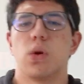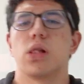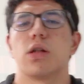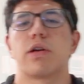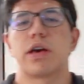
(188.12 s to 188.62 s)

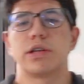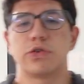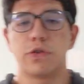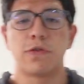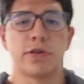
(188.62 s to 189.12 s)
Well, okay,
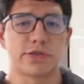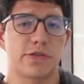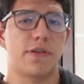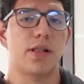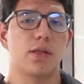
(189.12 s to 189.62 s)
so first
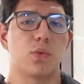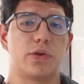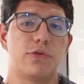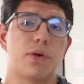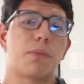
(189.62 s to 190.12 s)
of all,
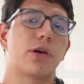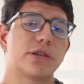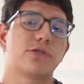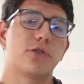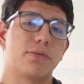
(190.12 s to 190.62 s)
we do a
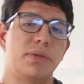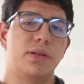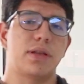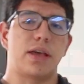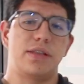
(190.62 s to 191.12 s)

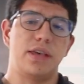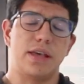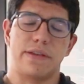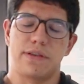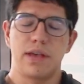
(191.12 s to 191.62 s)
brainstorming
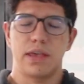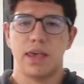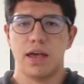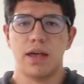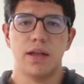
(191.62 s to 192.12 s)
ideas,
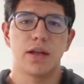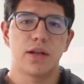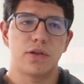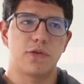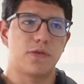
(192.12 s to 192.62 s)

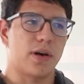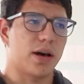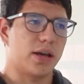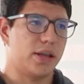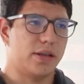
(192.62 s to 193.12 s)
to
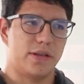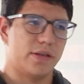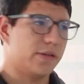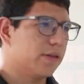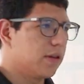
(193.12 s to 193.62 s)

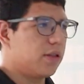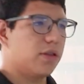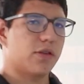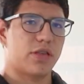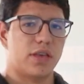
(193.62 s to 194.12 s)
find
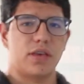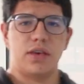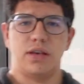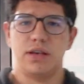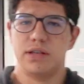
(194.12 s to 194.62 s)
new
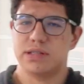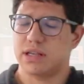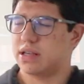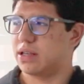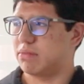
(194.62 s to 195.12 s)
things
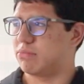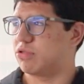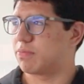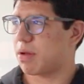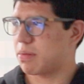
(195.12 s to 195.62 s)
and
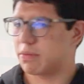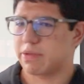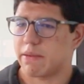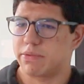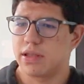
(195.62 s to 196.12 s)
some
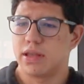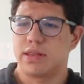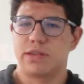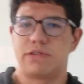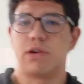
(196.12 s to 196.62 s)
problems that
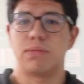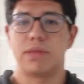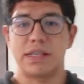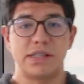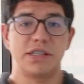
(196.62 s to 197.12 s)

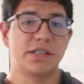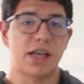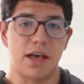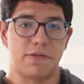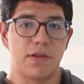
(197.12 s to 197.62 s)
some SDGs
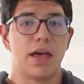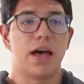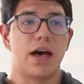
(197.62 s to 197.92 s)
have.